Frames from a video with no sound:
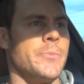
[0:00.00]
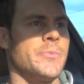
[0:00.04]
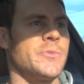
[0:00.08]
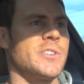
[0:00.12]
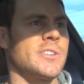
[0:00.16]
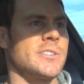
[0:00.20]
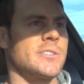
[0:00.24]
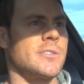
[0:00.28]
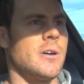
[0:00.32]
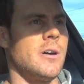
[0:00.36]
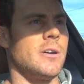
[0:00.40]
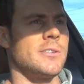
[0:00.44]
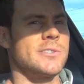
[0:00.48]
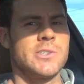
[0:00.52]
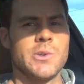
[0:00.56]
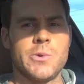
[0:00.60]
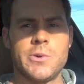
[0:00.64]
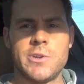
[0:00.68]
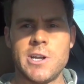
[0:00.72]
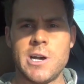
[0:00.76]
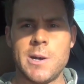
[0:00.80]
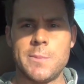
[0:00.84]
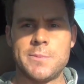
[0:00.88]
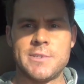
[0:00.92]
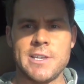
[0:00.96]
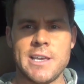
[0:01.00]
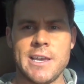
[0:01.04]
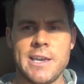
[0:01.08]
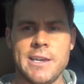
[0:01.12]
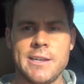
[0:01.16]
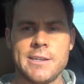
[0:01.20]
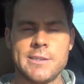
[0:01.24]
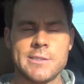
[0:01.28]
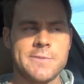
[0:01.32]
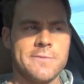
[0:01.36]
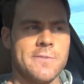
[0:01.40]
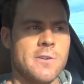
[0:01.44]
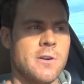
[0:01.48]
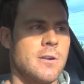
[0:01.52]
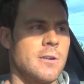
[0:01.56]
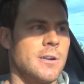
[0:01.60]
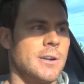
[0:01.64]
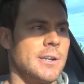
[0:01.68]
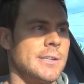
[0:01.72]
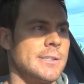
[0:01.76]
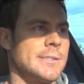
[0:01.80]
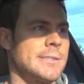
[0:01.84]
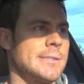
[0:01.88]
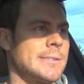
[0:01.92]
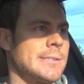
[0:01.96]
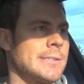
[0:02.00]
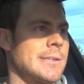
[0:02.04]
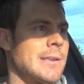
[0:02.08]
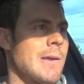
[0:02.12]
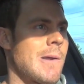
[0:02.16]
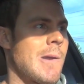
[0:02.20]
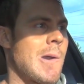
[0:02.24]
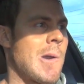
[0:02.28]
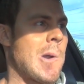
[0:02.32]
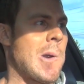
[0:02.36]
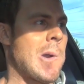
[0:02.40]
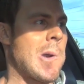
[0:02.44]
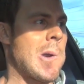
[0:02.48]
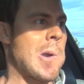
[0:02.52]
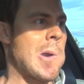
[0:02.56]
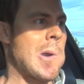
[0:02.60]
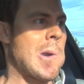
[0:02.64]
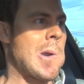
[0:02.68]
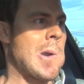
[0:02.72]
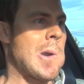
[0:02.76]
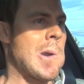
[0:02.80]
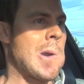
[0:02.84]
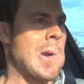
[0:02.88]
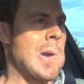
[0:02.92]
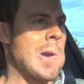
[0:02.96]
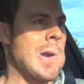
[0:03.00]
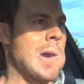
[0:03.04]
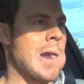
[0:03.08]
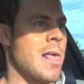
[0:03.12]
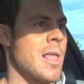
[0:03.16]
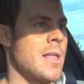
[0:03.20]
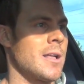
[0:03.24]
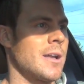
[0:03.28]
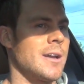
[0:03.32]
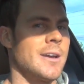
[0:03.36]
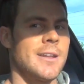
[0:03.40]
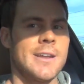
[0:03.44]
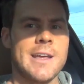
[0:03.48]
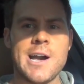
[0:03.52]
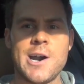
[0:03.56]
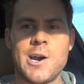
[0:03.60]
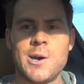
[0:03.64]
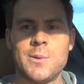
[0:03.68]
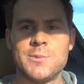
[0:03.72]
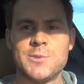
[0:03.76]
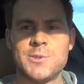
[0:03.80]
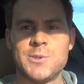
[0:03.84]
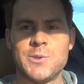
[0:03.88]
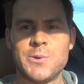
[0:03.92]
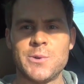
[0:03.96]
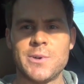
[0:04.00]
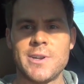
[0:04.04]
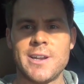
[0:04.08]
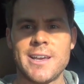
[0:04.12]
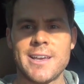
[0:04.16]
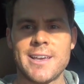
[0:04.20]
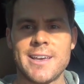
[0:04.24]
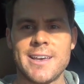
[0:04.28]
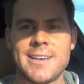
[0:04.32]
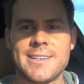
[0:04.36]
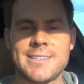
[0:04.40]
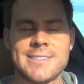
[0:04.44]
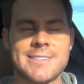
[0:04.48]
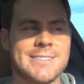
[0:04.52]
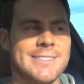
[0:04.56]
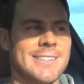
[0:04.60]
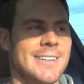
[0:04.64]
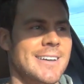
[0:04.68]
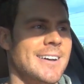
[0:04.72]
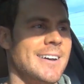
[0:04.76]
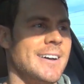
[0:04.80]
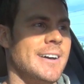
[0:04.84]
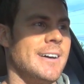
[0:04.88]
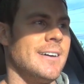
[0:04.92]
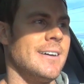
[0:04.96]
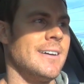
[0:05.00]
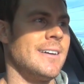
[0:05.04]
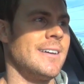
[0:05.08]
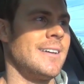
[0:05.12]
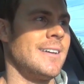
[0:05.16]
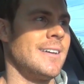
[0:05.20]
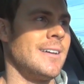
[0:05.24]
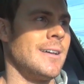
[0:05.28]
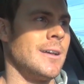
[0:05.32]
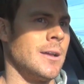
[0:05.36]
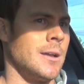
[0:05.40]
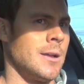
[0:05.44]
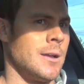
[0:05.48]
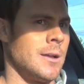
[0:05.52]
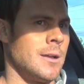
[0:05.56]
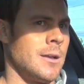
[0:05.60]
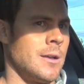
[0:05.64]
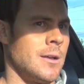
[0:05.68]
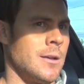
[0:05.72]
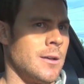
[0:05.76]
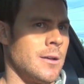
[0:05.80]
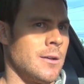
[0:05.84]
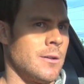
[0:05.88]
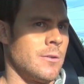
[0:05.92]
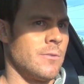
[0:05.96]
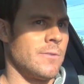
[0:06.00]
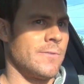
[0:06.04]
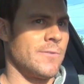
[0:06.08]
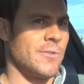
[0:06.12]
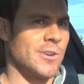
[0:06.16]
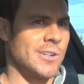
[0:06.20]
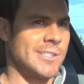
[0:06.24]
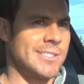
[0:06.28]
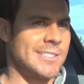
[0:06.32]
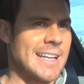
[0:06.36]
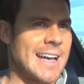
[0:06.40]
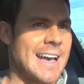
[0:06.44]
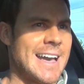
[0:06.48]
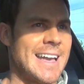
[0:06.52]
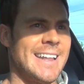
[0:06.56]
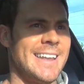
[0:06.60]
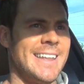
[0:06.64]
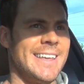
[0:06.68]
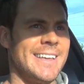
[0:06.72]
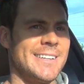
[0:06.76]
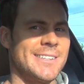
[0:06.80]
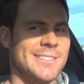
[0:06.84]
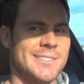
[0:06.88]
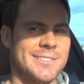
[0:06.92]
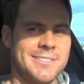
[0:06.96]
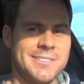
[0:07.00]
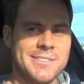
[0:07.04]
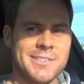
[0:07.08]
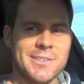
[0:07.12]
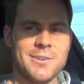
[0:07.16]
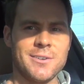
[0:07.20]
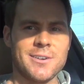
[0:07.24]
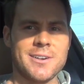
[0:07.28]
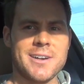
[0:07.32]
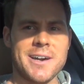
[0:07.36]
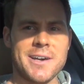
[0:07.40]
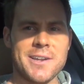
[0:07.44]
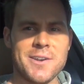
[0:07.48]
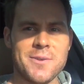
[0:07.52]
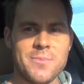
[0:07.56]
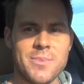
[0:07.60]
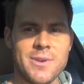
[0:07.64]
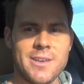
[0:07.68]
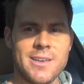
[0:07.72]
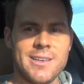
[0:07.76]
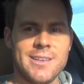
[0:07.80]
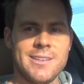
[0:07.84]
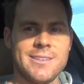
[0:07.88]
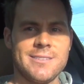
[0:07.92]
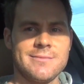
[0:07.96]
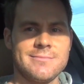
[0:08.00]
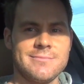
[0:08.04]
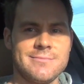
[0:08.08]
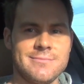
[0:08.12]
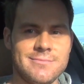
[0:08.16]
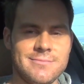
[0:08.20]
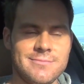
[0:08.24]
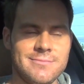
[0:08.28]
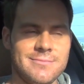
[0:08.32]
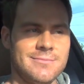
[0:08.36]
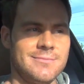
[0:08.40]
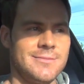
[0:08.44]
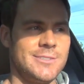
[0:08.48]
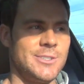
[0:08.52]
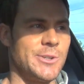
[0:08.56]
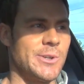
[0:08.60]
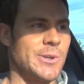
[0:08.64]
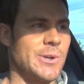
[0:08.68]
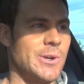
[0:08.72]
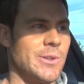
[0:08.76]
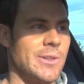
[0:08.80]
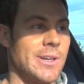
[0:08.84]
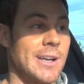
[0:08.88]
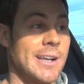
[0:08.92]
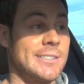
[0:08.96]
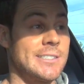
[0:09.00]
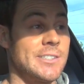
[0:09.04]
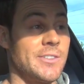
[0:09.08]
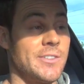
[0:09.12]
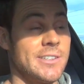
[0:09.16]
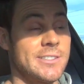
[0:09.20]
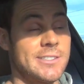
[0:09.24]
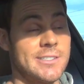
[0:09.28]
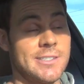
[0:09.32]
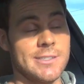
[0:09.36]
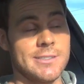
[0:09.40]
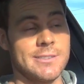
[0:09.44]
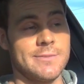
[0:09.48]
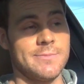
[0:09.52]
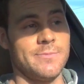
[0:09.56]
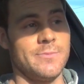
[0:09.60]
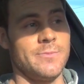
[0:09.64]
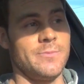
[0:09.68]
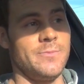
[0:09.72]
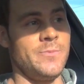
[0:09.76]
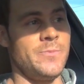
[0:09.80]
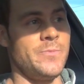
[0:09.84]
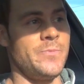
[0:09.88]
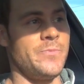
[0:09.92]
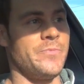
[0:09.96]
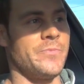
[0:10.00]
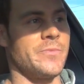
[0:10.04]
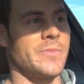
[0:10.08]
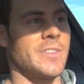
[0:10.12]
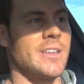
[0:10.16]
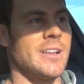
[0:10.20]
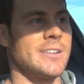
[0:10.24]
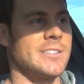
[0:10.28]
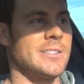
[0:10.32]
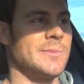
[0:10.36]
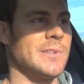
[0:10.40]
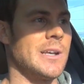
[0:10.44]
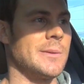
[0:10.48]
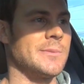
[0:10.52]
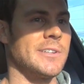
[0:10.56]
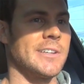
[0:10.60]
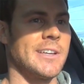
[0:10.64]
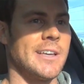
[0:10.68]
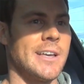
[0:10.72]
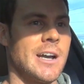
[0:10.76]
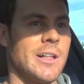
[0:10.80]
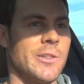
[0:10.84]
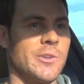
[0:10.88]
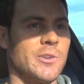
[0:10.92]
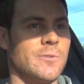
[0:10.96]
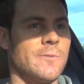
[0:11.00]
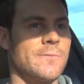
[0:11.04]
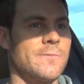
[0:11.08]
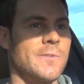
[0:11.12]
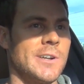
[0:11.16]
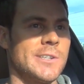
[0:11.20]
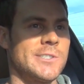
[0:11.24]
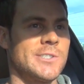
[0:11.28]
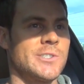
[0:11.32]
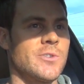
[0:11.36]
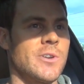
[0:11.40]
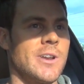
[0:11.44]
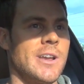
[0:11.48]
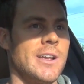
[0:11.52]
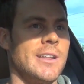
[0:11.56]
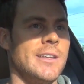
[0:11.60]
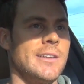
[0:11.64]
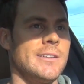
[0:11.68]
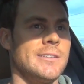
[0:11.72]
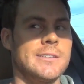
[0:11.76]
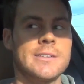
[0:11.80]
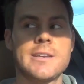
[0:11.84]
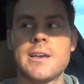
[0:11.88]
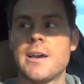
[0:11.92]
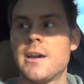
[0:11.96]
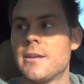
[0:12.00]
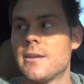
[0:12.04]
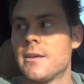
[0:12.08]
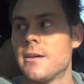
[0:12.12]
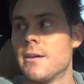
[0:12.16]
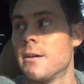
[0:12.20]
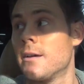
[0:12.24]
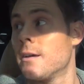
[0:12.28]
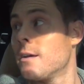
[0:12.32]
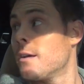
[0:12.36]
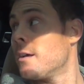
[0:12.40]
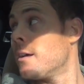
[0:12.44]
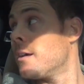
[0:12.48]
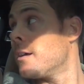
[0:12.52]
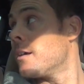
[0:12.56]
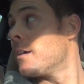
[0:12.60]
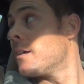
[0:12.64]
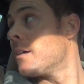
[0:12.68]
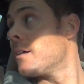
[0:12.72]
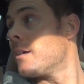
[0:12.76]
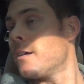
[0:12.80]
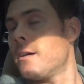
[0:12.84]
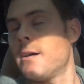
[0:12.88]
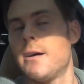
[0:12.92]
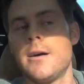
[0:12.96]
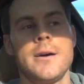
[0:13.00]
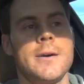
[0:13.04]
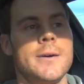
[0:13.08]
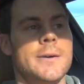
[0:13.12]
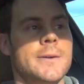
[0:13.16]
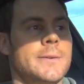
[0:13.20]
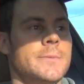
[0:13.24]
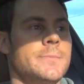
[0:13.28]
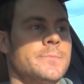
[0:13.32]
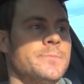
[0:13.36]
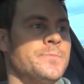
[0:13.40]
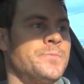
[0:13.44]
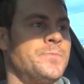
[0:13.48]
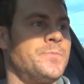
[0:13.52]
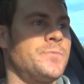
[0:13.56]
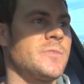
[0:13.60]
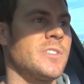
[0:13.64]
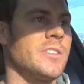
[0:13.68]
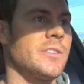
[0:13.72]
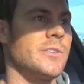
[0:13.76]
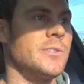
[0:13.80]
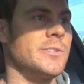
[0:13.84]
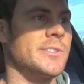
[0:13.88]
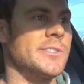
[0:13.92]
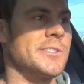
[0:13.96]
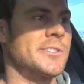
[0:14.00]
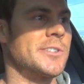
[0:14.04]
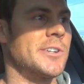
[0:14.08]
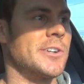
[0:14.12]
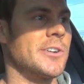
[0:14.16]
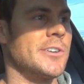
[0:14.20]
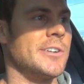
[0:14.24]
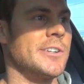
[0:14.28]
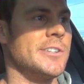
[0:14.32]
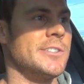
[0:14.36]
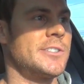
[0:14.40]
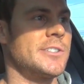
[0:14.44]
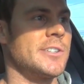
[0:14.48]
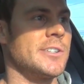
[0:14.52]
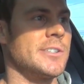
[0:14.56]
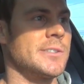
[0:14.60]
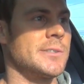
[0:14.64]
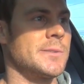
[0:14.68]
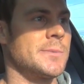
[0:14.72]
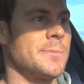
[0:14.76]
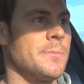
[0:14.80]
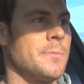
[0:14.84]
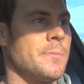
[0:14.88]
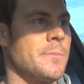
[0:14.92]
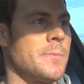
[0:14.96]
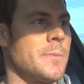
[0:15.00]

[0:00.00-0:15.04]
Just also an update as far as kind of how I'm doing, I guess. Reverse dieting has still kind of been, you know, like I said, this is sometimes I get a little frustrated and kind of a little discouraged, because